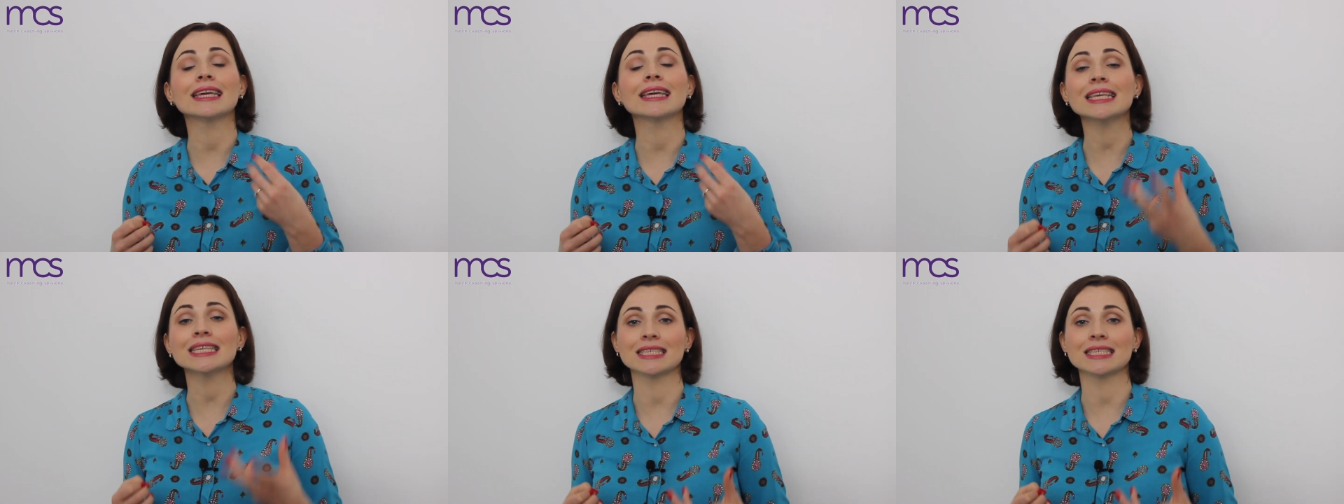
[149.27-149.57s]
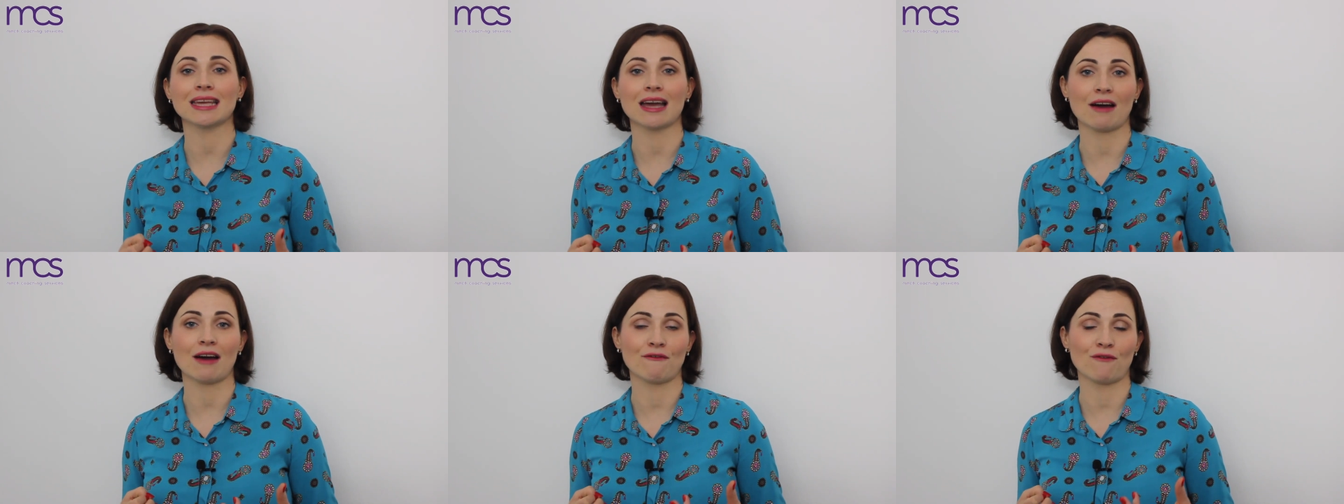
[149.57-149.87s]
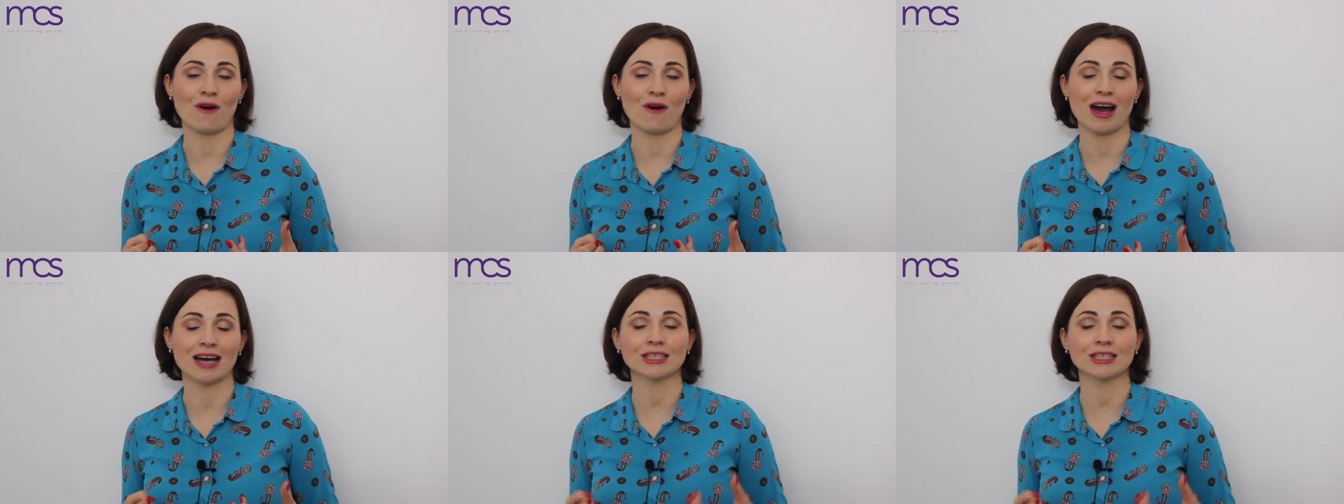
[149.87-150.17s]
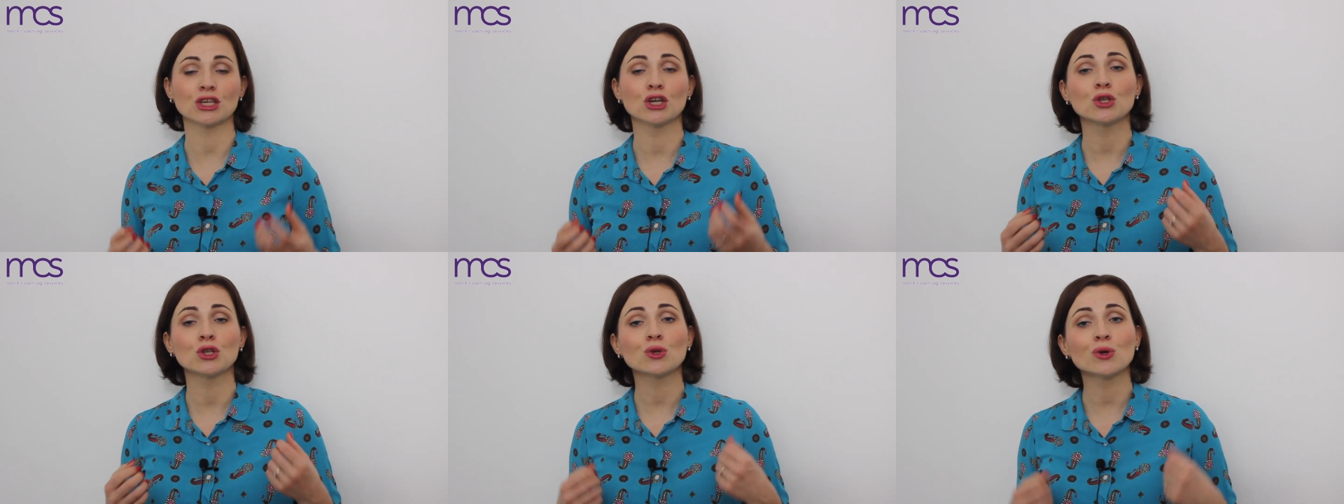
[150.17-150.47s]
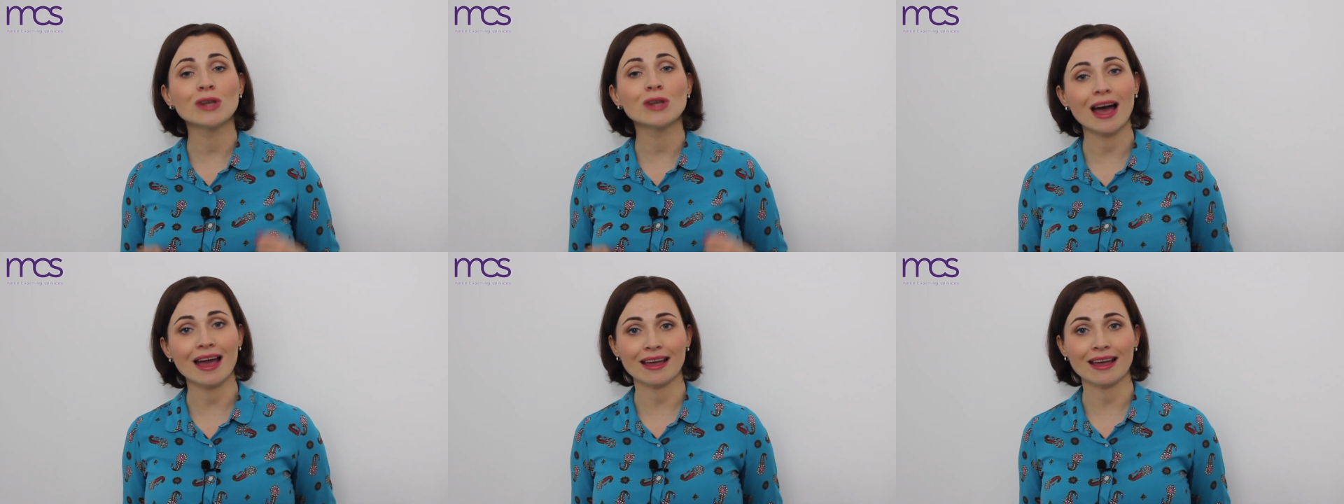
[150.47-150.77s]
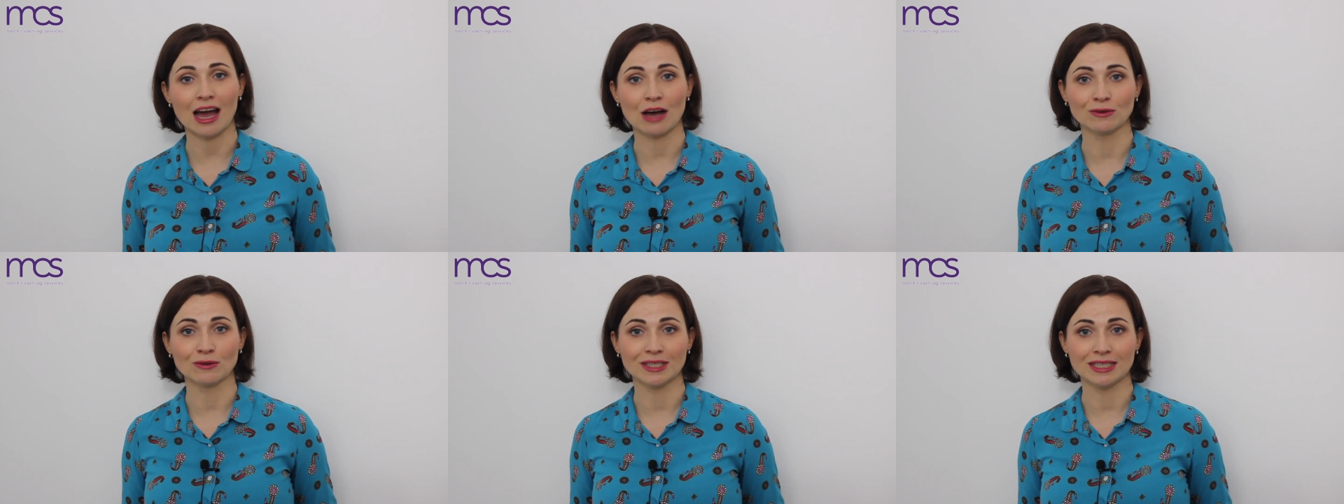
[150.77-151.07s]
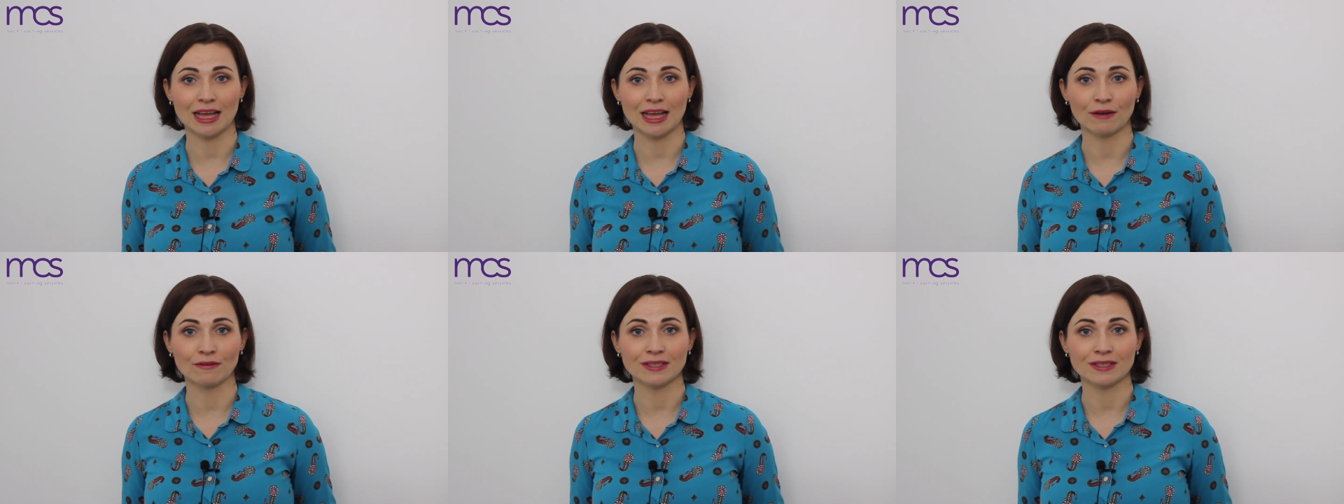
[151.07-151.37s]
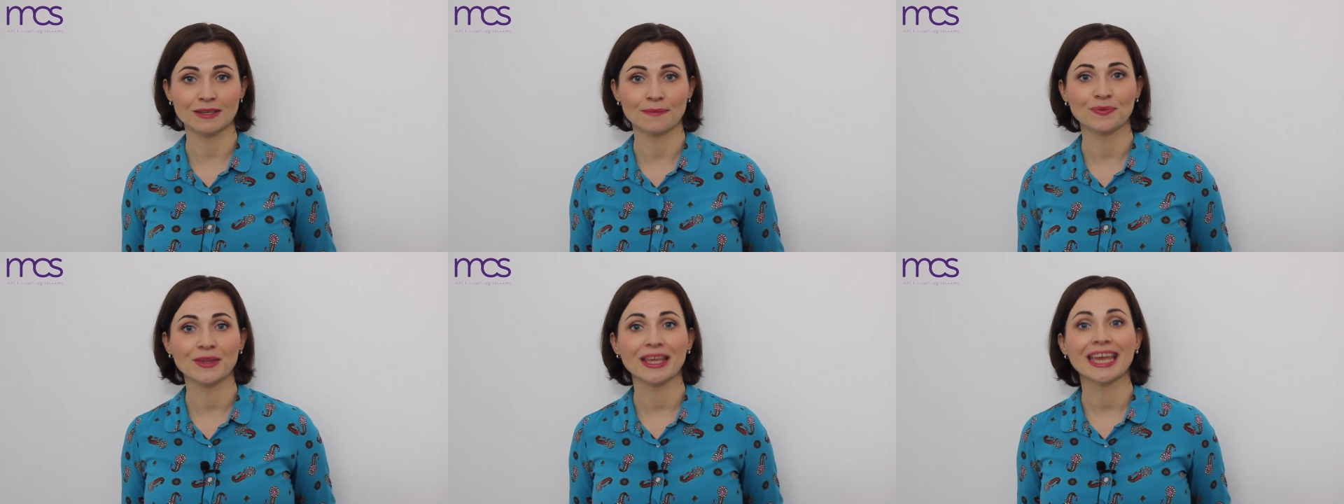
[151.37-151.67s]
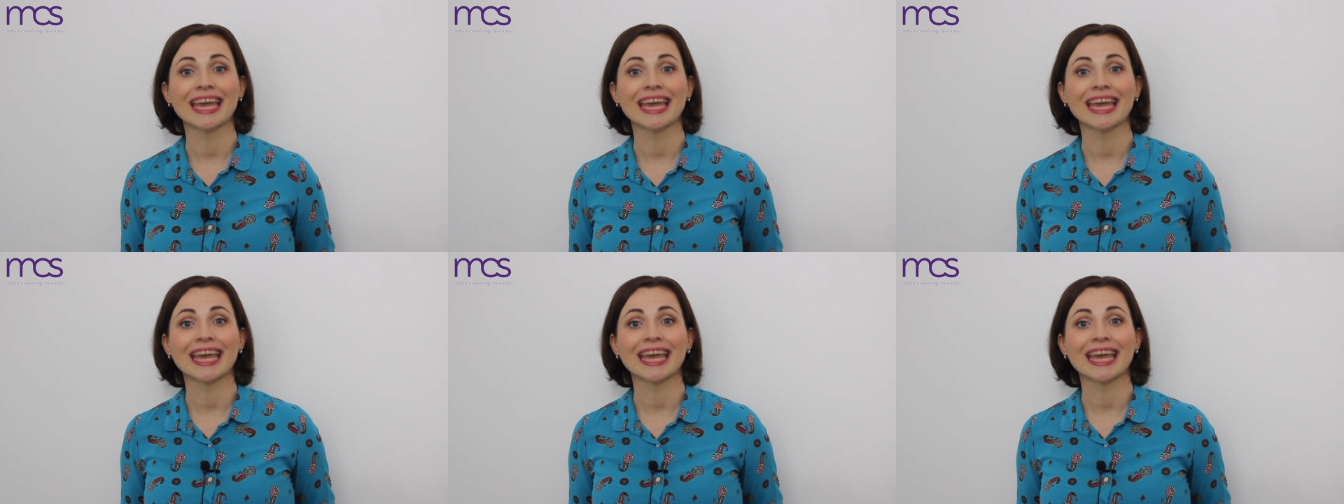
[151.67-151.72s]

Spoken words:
easier for us to like ourselves.